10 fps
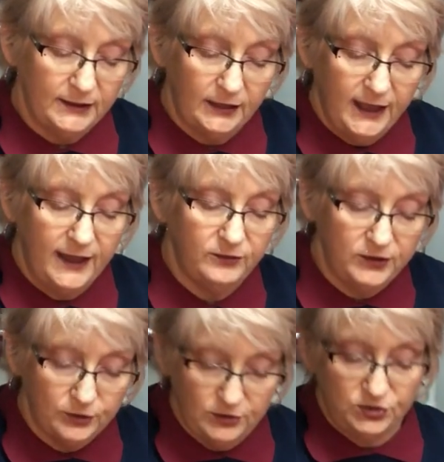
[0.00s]
a little
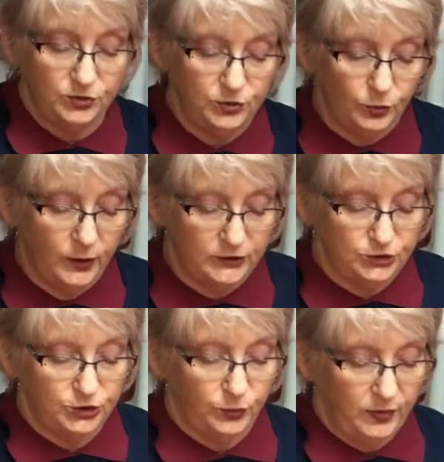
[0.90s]
heavier, and so you'll want
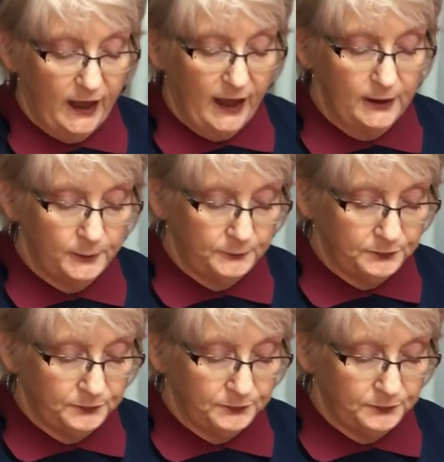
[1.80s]
to show that.